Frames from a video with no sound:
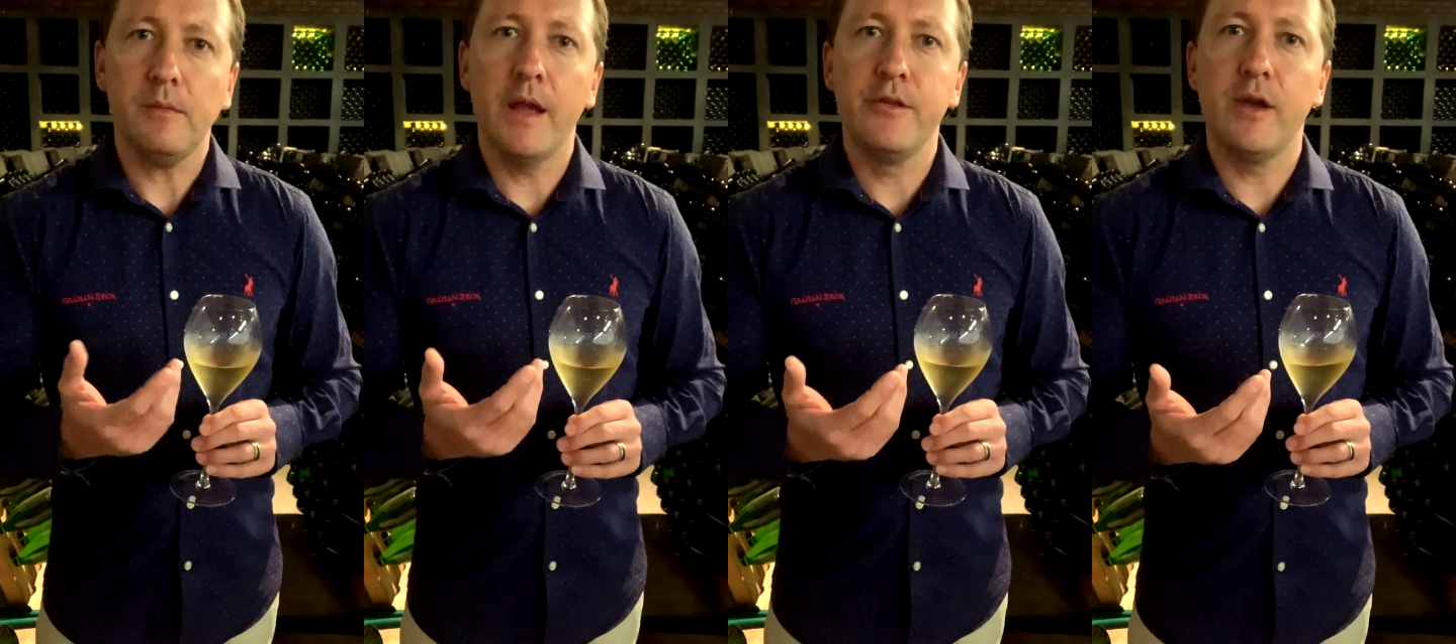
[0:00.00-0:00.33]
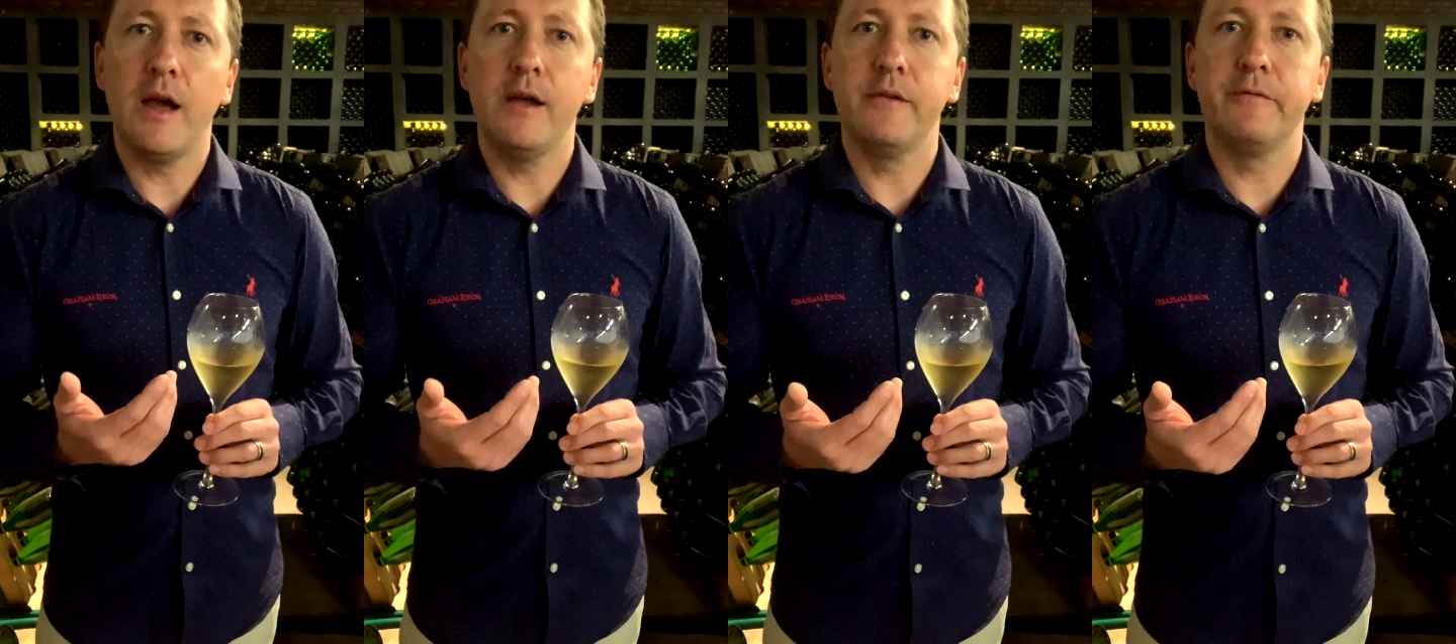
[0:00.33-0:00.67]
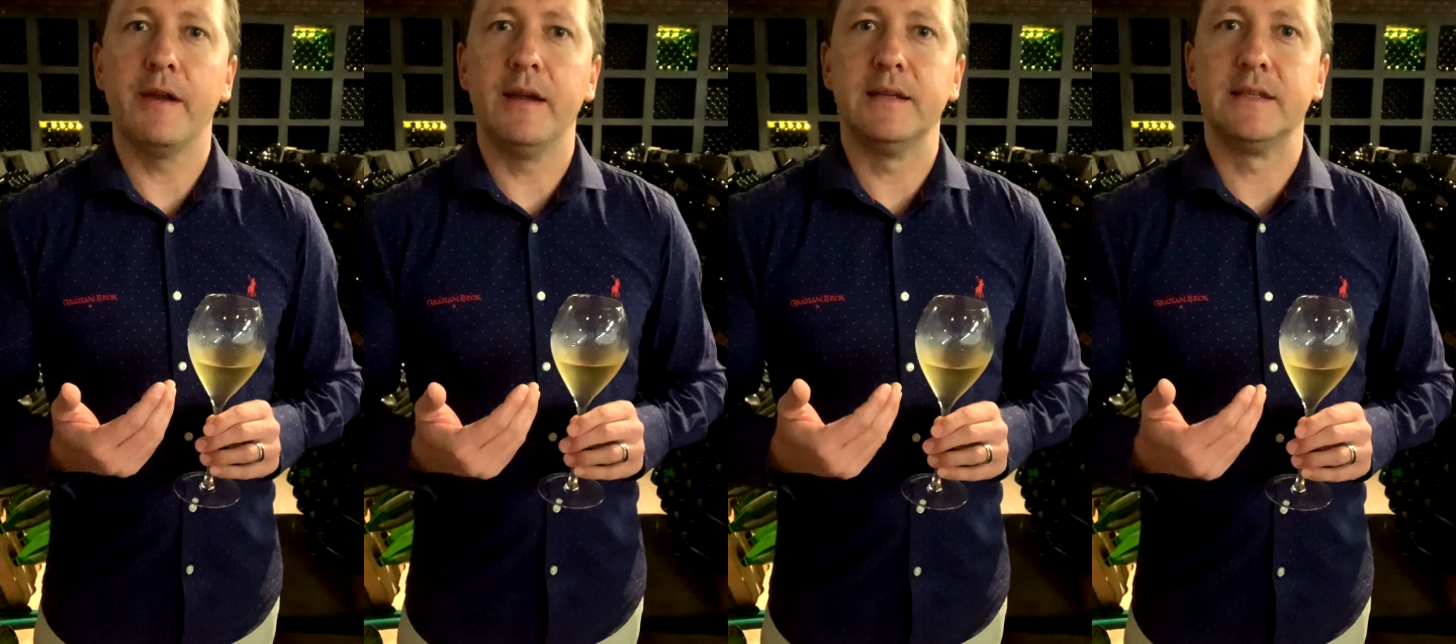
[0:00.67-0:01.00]
and you have
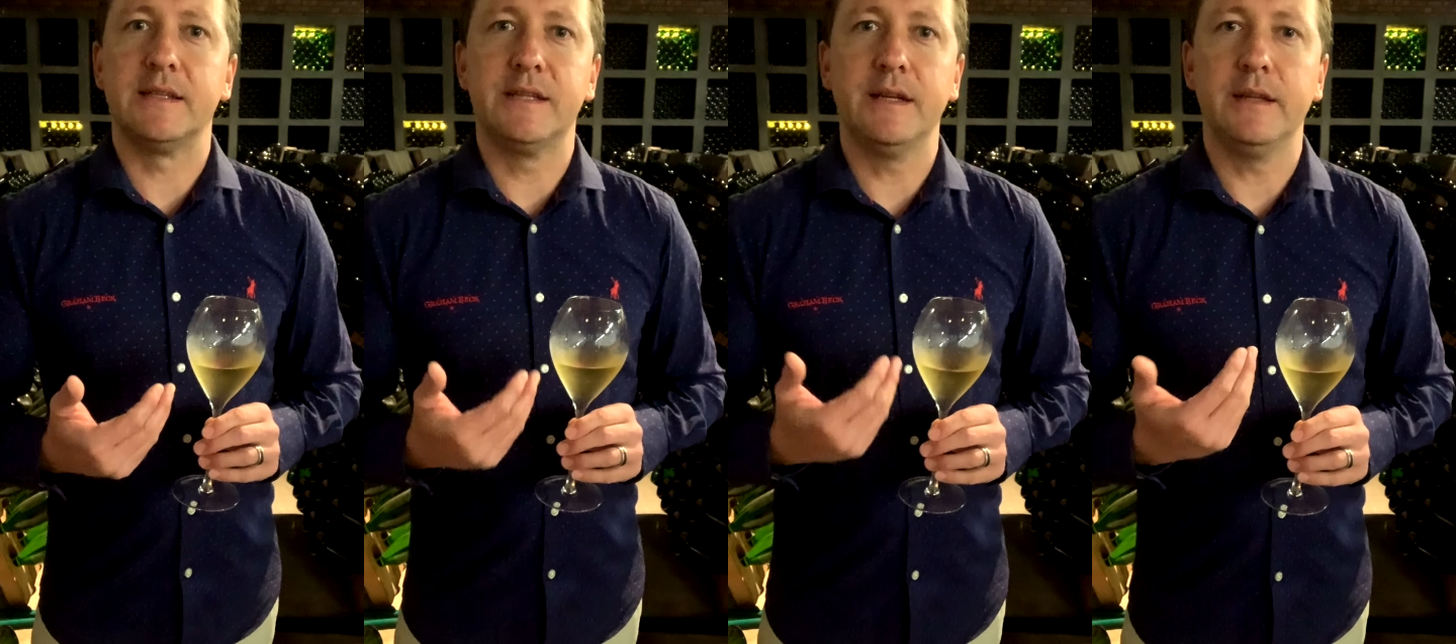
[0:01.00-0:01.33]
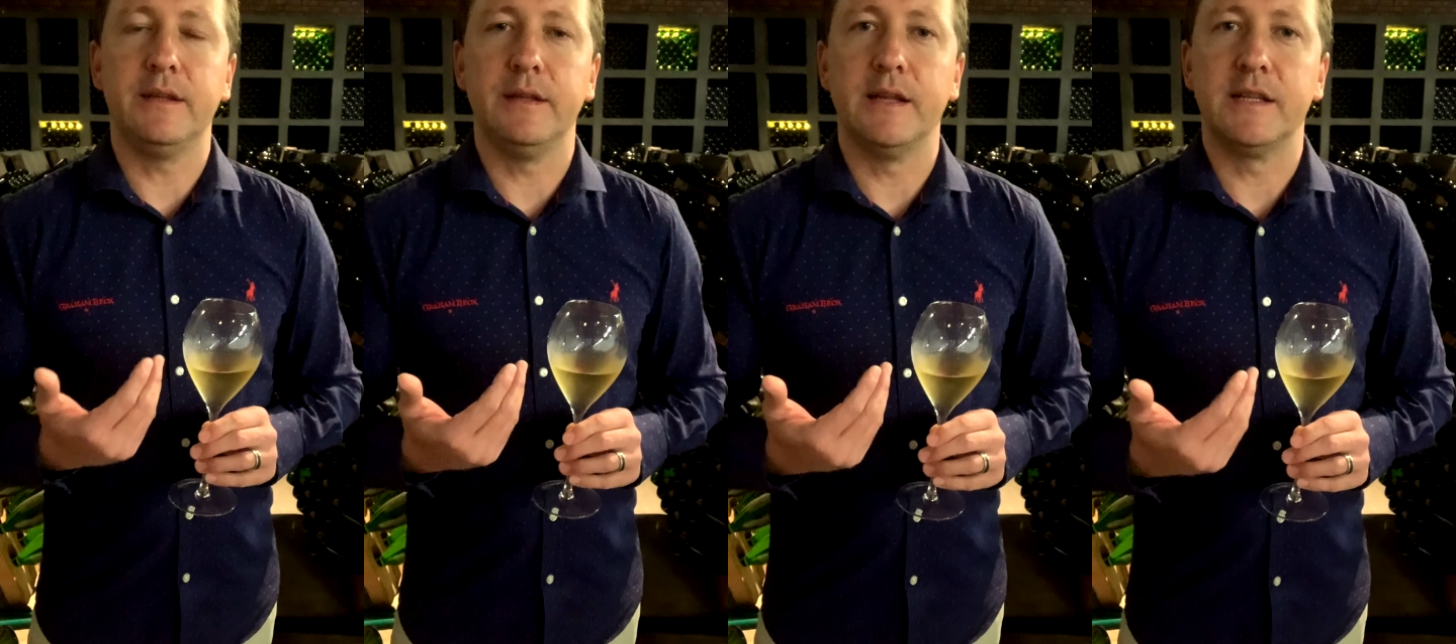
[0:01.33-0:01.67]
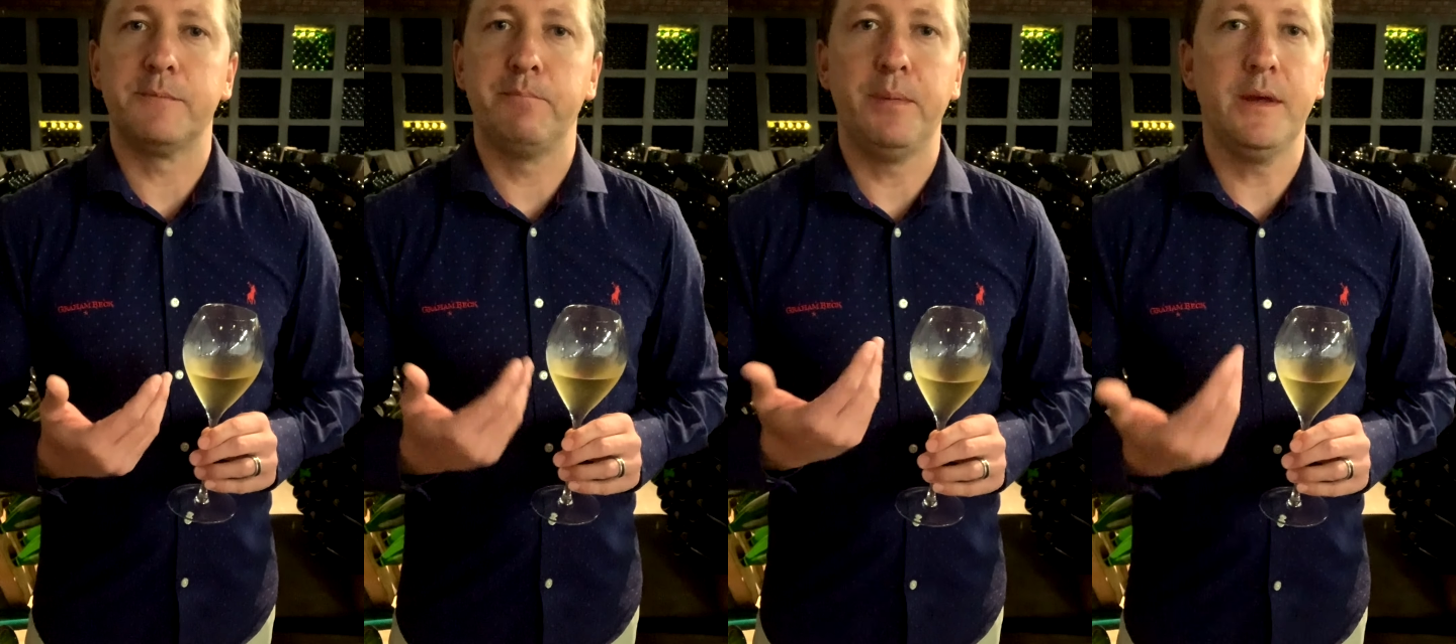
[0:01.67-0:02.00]
acidity
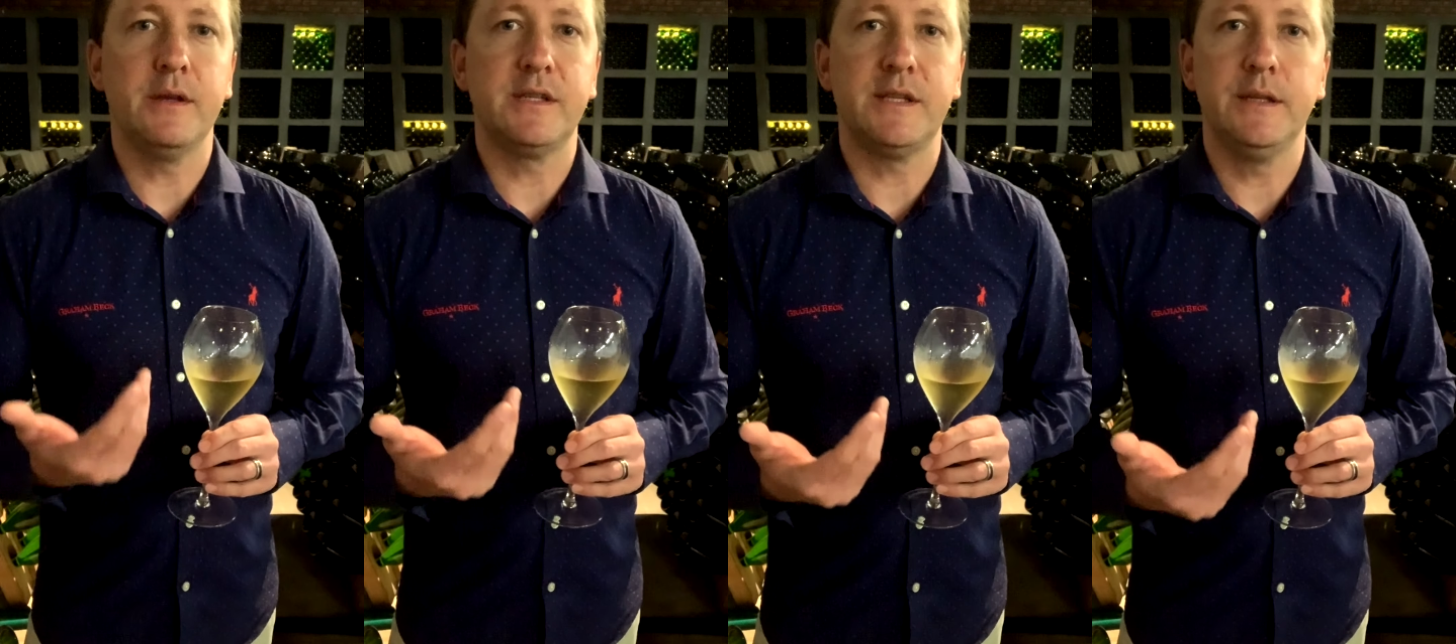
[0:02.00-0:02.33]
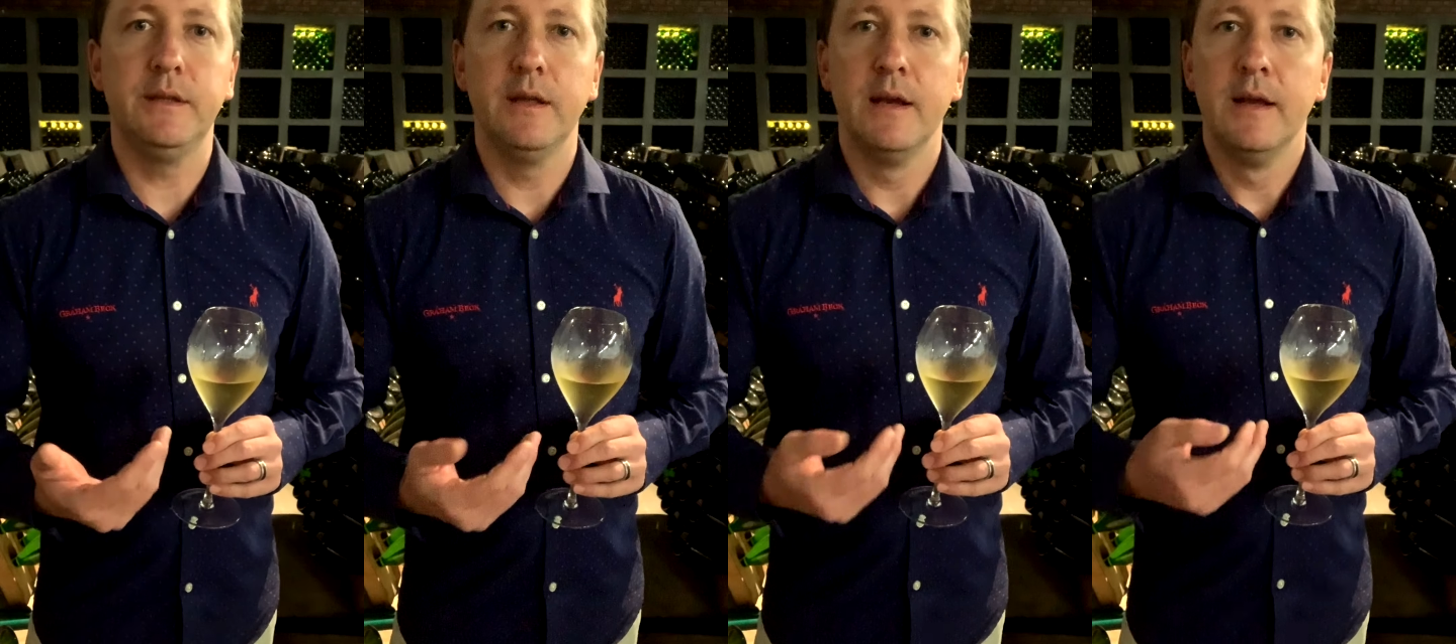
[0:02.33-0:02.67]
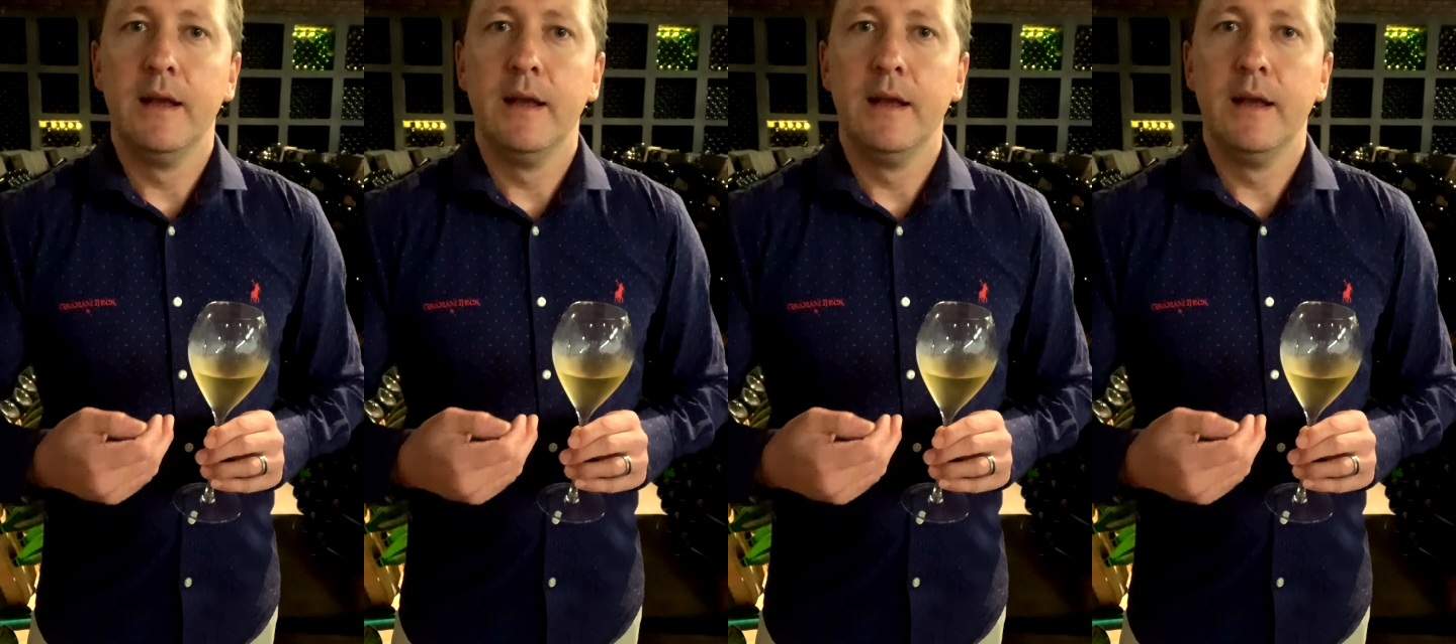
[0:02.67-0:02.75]
that's piercing